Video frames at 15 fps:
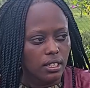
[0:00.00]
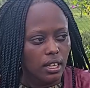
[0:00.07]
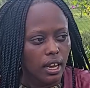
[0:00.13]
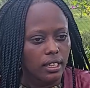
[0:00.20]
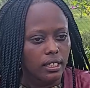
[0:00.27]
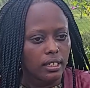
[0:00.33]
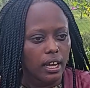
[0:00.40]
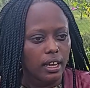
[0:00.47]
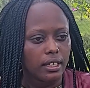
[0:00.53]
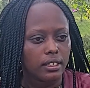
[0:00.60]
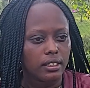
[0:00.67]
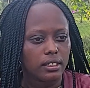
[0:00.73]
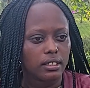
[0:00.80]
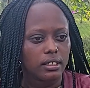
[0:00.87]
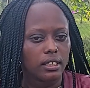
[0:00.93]

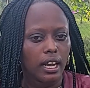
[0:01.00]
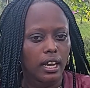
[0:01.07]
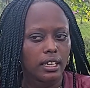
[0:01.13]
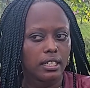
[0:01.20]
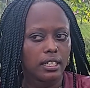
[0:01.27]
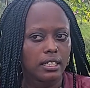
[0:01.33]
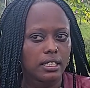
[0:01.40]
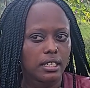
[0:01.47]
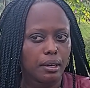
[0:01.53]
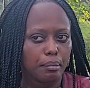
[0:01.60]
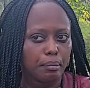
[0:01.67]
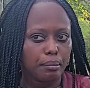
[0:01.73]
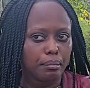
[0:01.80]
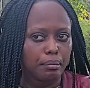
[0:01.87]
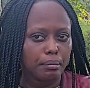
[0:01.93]
and the
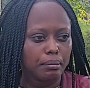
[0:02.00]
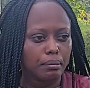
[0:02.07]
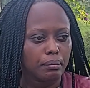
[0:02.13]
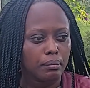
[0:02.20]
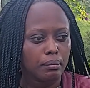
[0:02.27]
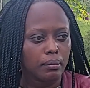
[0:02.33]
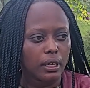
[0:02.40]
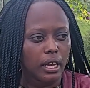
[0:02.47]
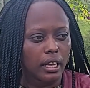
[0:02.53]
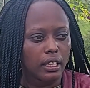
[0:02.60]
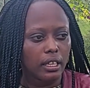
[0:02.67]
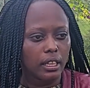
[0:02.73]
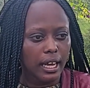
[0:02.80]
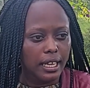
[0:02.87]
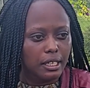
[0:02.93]
same,
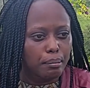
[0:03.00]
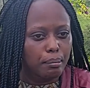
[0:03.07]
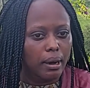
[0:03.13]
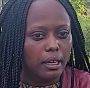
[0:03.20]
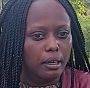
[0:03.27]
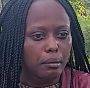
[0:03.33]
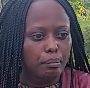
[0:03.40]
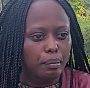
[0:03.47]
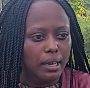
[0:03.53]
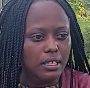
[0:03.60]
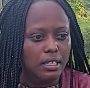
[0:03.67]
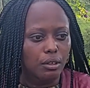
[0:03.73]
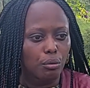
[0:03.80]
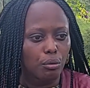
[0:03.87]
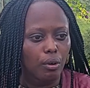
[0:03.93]
like that man
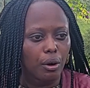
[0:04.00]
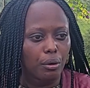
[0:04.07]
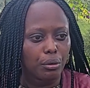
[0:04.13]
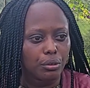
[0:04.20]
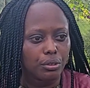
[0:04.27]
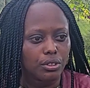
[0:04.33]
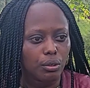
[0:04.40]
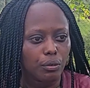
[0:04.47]
passing through a road.